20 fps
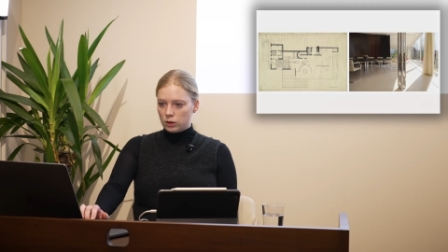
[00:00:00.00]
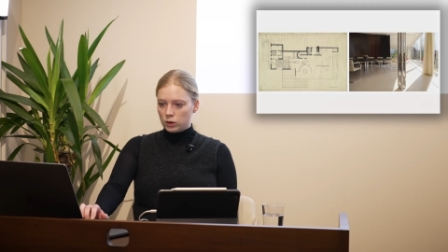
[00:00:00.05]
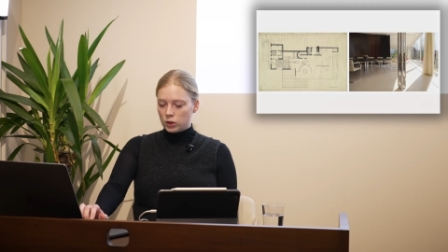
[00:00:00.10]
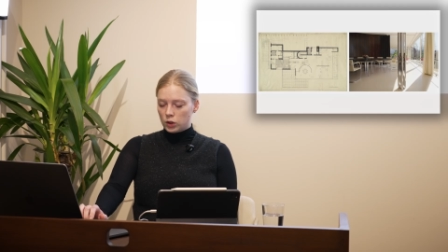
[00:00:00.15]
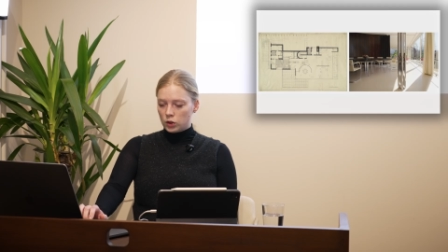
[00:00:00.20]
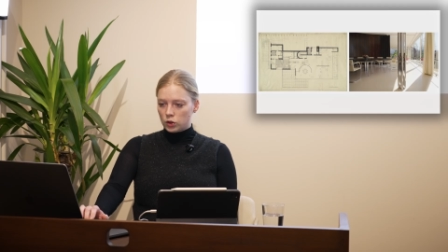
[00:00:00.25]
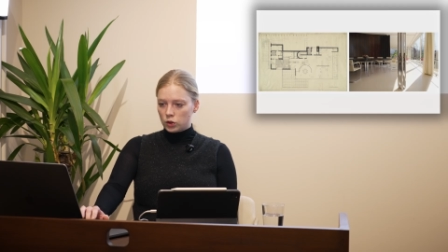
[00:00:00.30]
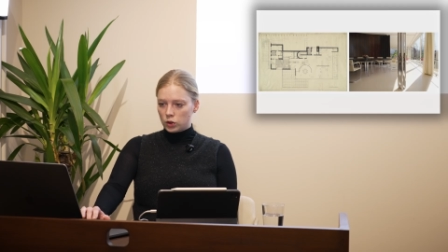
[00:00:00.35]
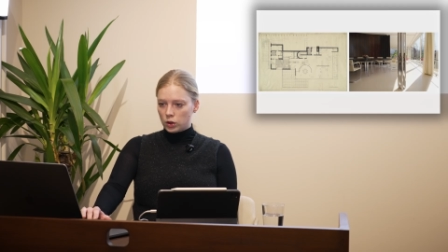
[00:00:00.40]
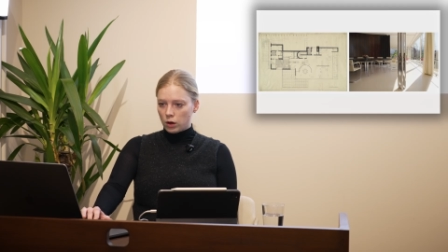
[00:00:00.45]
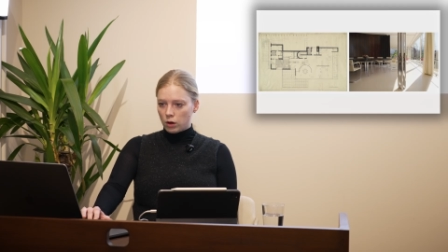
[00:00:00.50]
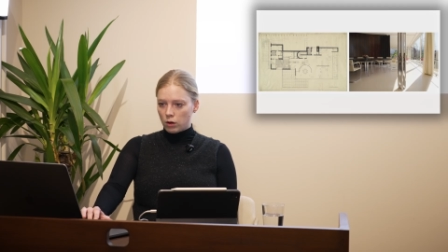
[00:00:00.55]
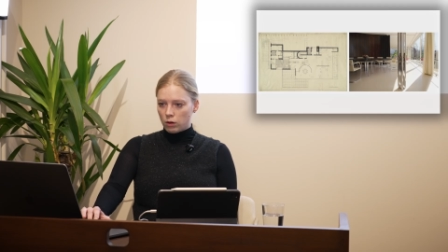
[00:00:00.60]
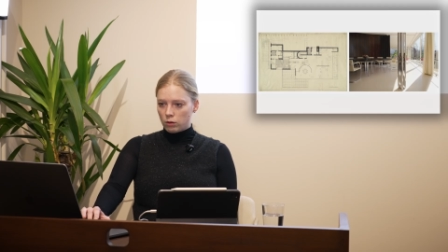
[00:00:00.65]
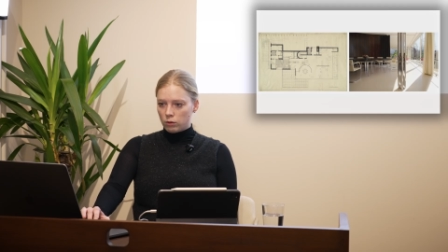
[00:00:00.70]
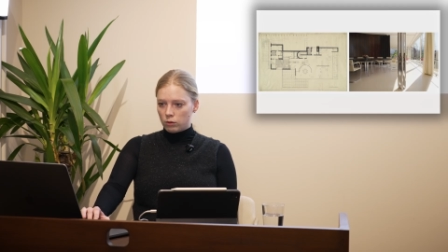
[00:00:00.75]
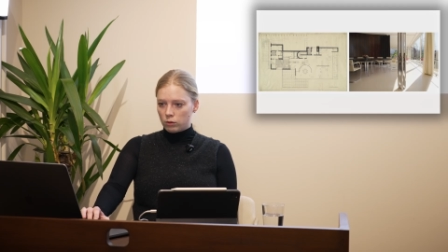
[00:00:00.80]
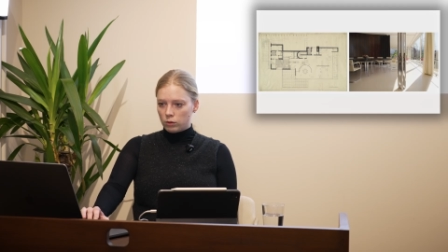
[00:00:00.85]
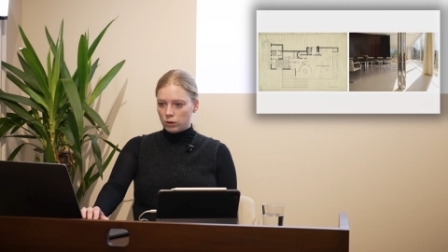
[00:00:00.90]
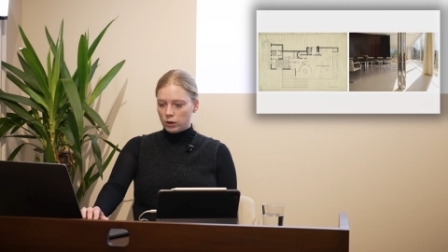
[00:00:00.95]
to
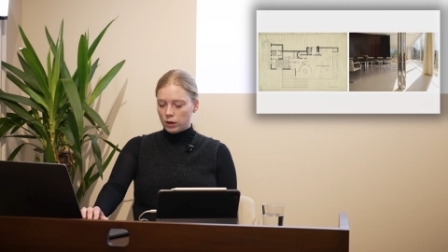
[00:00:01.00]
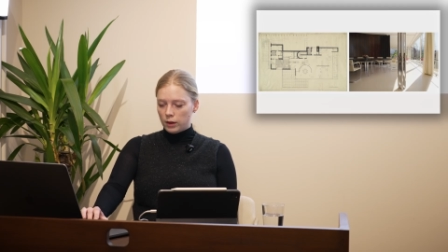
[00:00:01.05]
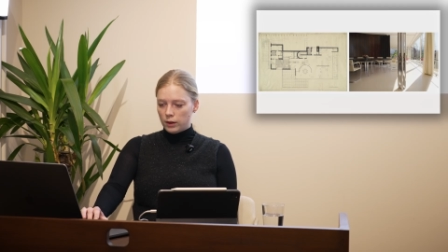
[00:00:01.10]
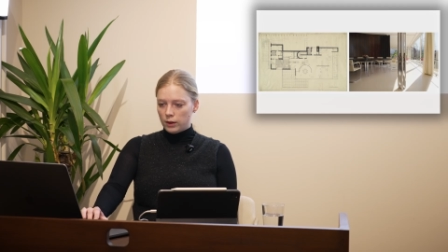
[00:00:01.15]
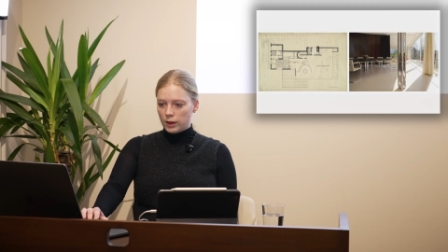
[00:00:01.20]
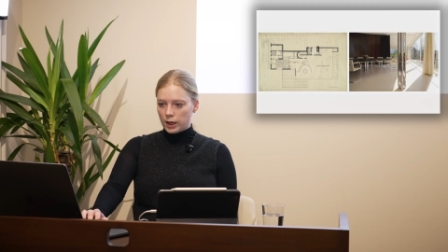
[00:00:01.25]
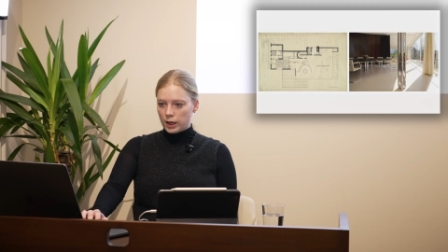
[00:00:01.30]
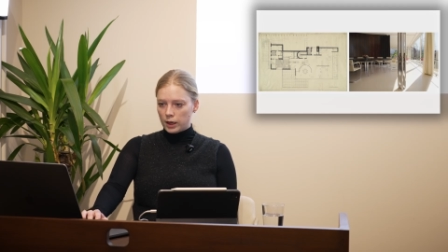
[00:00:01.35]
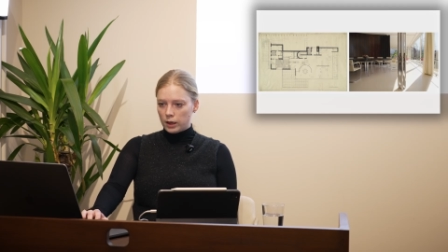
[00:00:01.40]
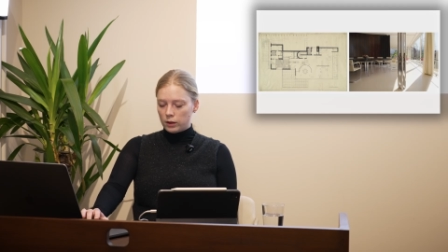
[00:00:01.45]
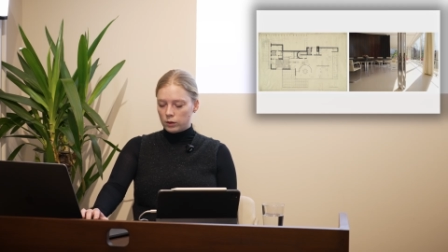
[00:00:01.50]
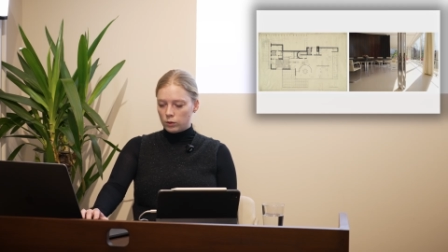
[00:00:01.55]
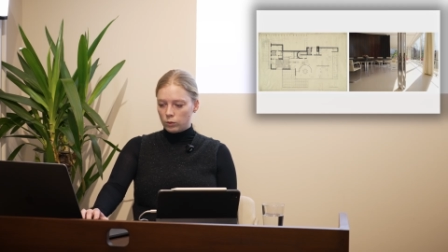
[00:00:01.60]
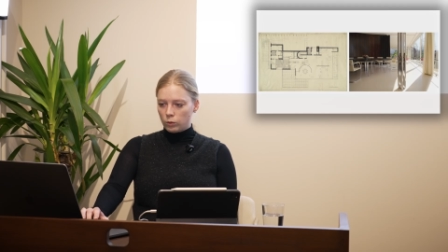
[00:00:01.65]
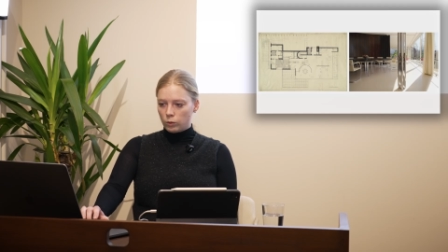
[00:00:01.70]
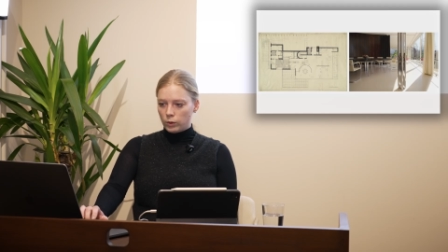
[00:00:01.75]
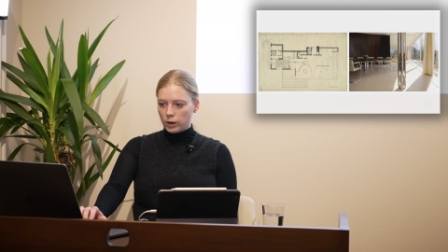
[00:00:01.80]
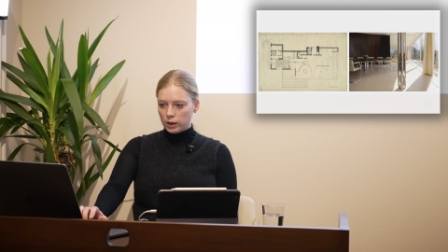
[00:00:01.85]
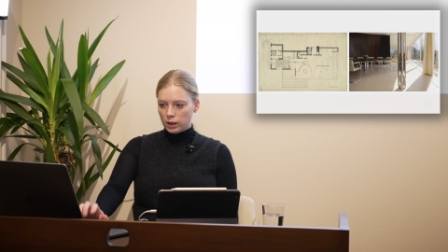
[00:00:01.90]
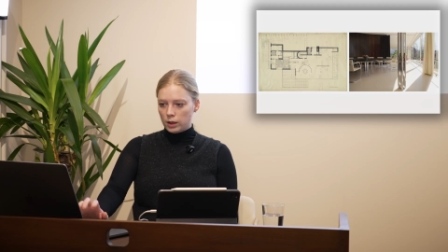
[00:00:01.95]
show that
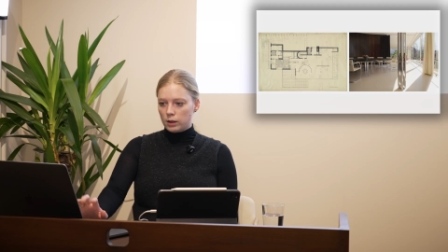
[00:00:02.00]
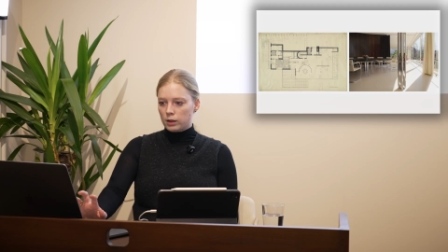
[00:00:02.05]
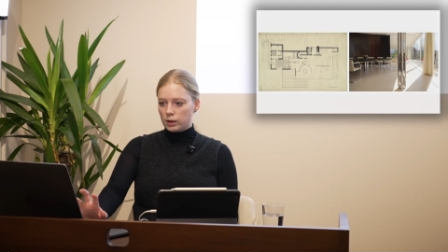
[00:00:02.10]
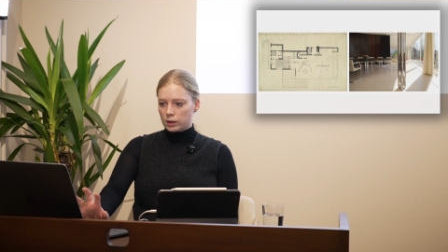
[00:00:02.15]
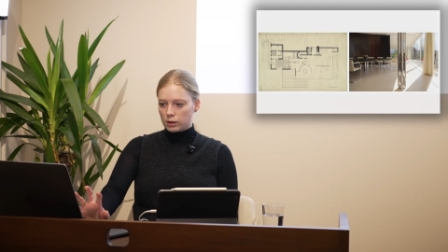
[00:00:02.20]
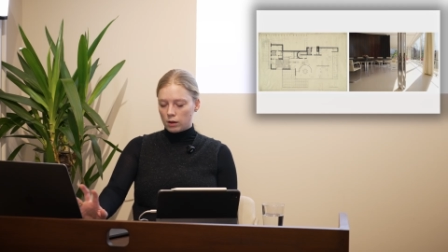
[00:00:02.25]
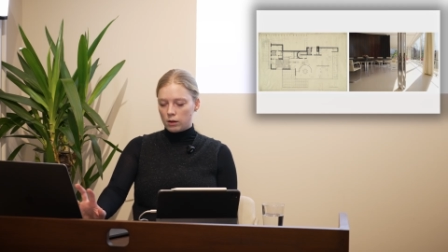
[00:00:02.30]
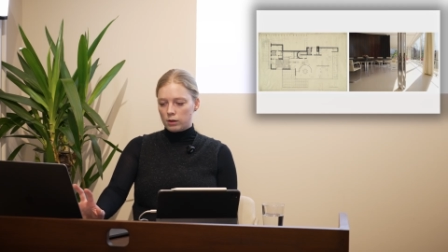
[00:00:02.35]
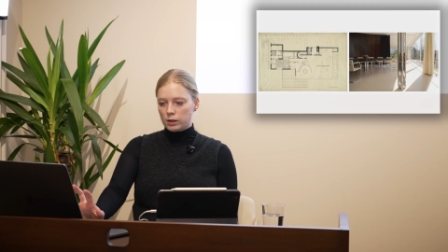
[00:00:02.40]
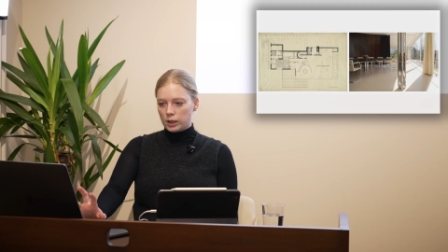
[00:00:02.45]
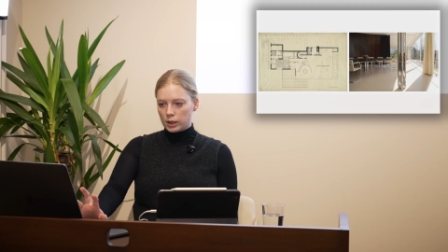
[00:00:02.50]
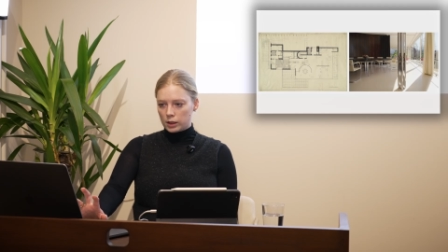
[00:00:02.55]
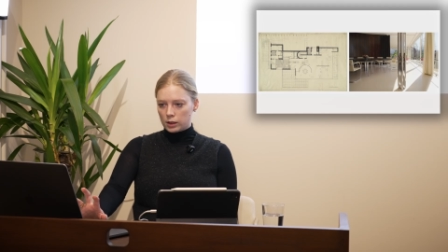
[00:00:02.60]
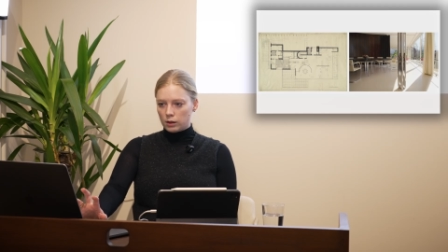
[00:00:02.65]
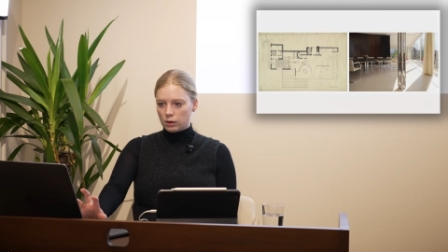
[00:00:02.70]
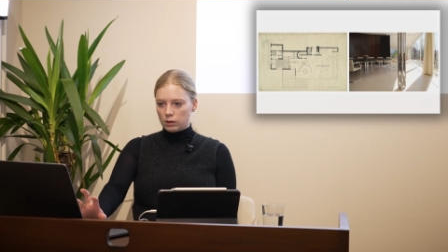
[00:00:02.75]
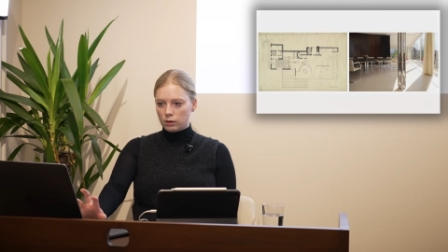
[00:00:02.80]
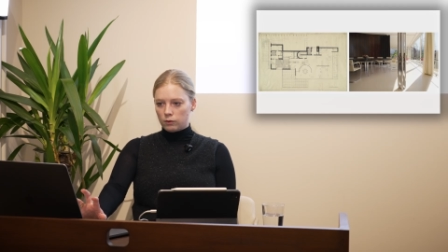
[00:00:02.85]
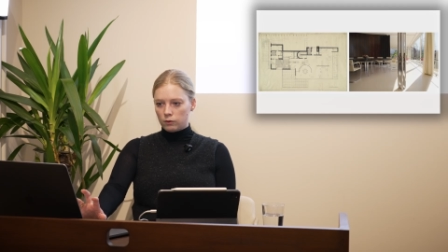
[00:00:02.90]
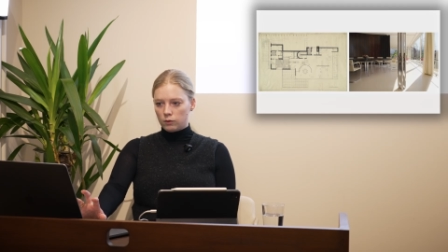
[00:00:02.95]
within this context
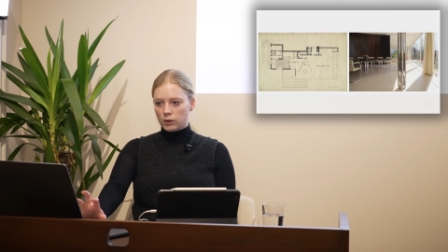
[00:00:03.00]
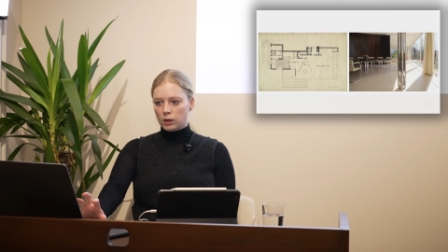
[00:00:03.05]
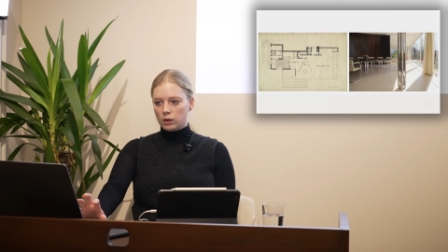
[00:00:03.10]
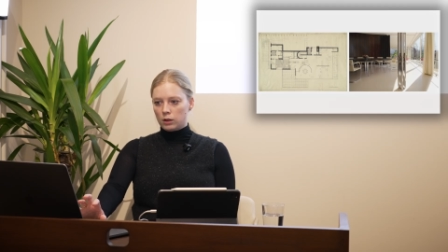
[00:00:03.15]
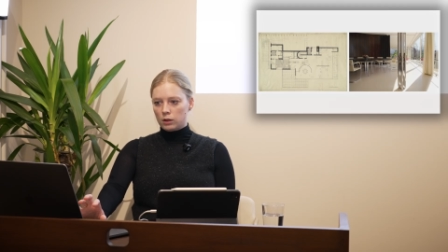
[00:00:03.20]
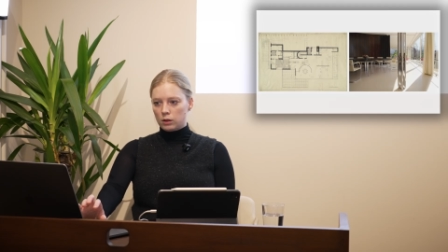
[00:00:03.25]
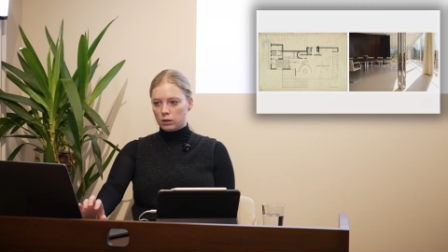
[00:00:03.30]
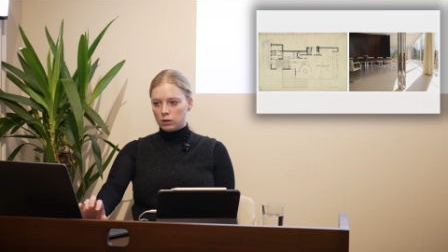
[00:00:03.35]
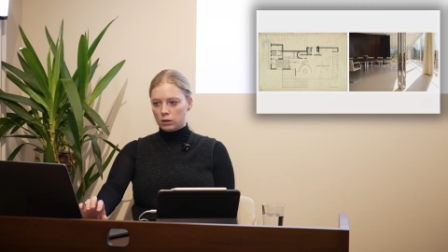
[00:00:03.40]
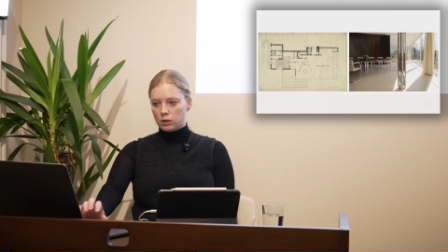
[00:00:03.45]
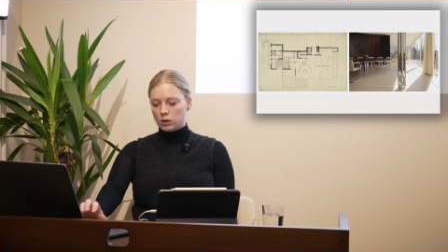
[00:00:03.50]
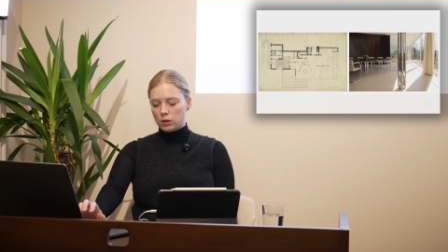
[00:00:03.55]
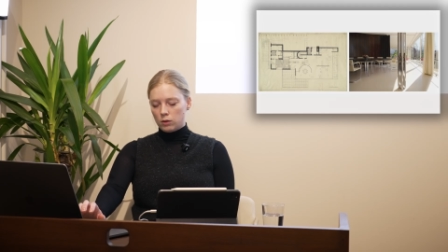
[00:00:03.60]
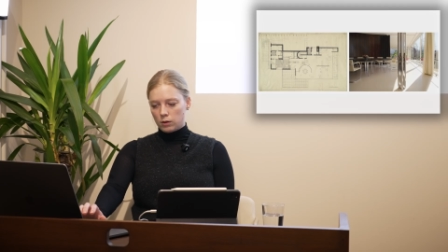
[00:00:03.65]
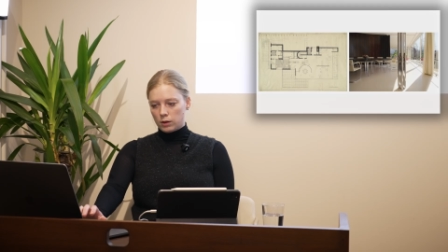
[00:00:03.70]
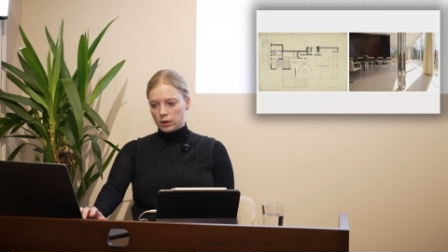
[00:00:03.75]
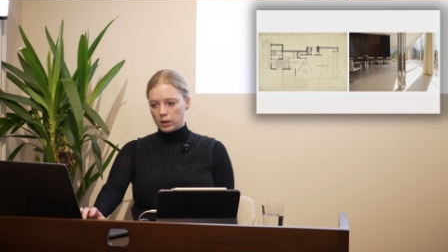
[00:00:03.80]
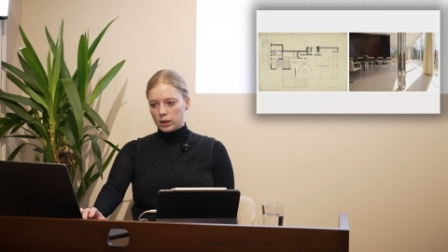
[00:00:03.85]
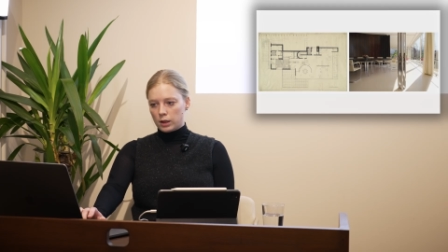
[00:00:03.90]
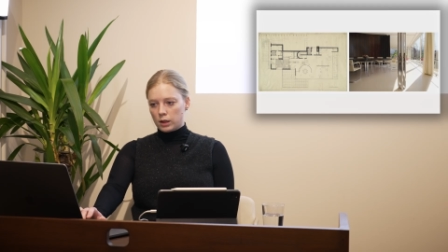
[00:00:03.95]
of the
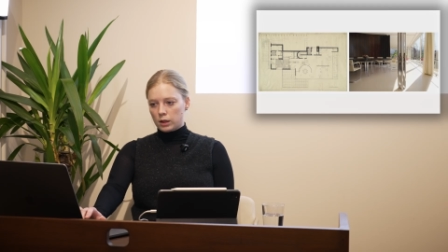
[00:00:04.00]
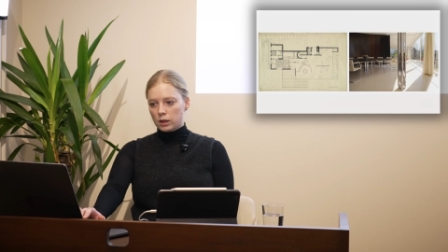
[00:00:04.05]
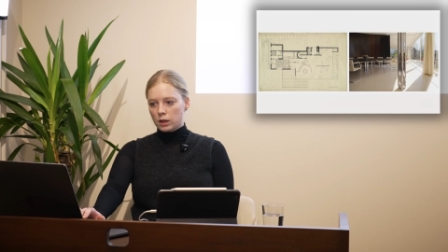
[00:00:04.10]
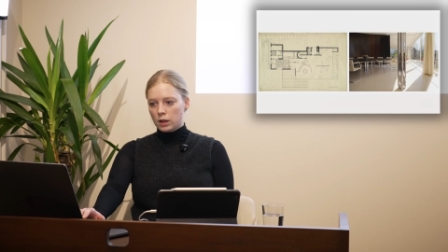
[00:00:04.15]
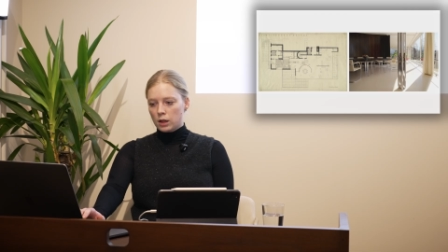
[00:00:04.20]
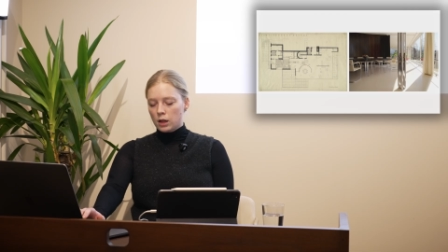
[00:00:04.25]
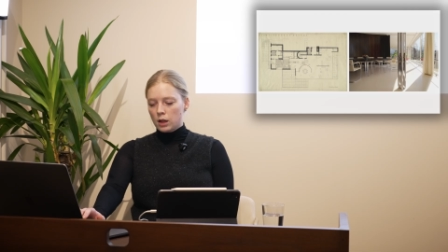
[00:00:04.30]
Tugendhat,